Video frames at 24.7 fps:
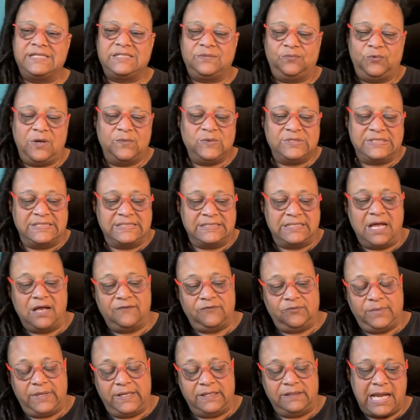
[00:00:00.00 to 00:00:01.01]
supremacist
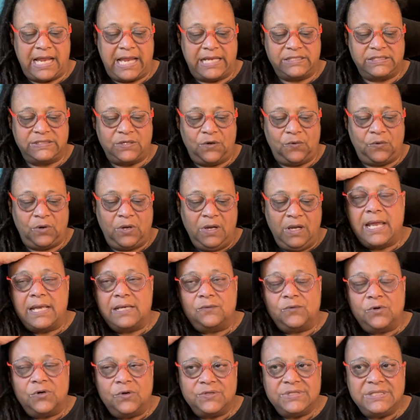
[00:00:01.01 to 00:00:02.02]
government. And so in
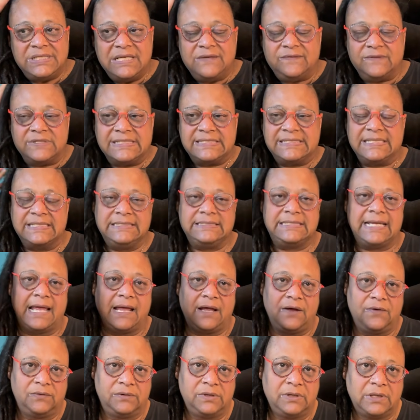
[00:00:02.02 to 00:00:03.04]
order to even sit
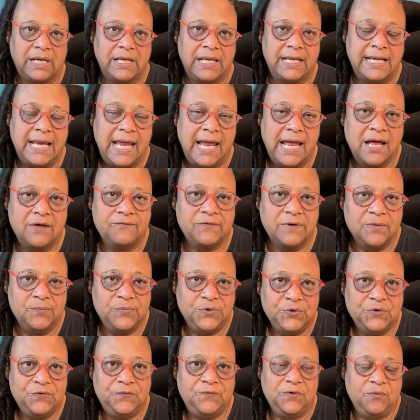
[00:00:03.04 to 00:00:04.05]
down and have a
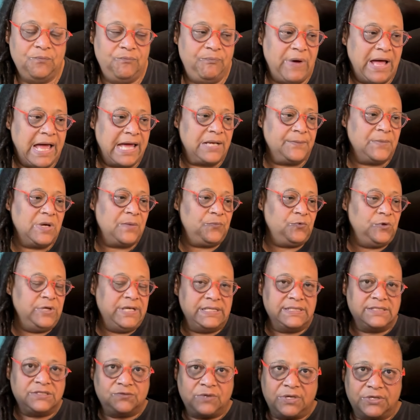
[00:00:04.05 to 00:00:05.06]
beautiful bottom-up
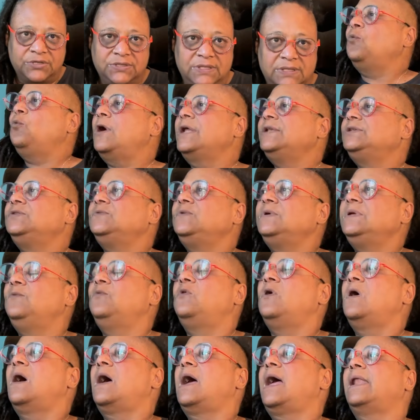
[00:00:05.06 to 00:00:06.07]
Reconstruction, what do we
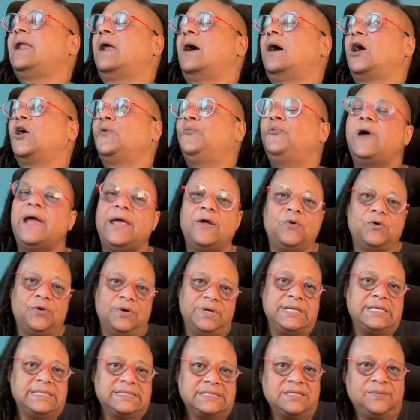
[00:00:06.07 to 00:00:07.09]
want our
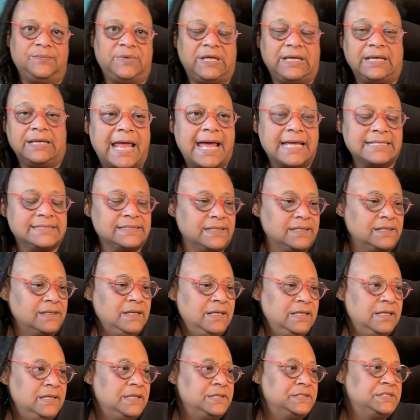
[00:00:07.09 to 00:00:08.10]
priorities to be as a
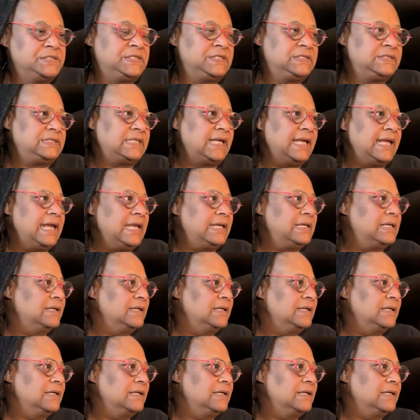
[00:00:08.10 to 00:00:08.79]
state,